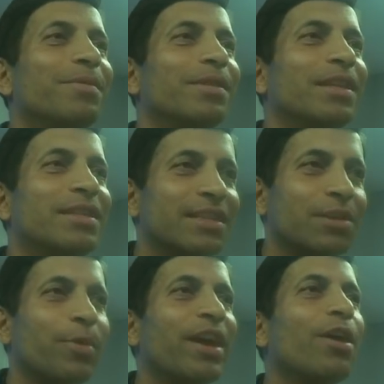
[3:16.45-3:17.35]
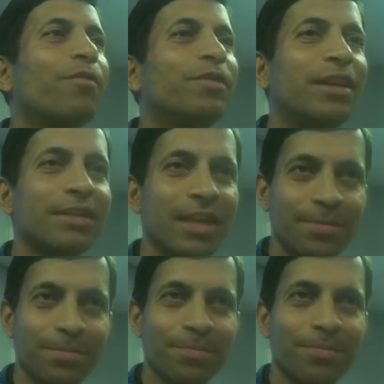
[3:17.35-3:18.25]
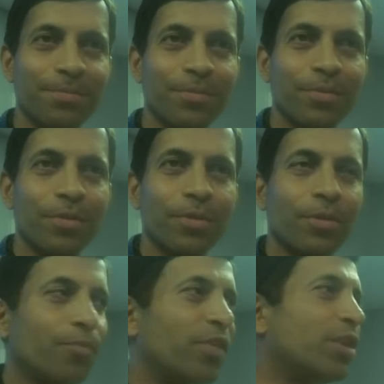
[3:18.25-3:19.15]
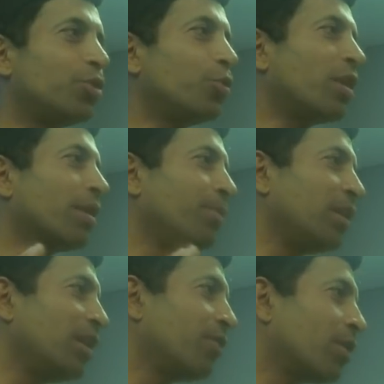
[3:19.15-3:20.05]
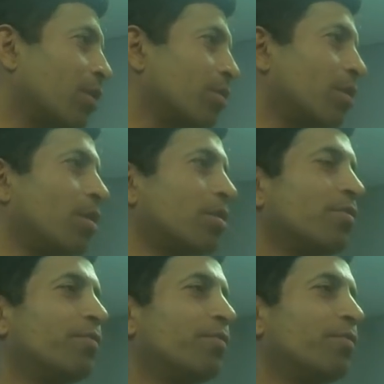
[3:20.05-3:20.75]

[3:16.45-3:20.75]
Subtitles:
This is the way of the design. Whether you are a believer or not,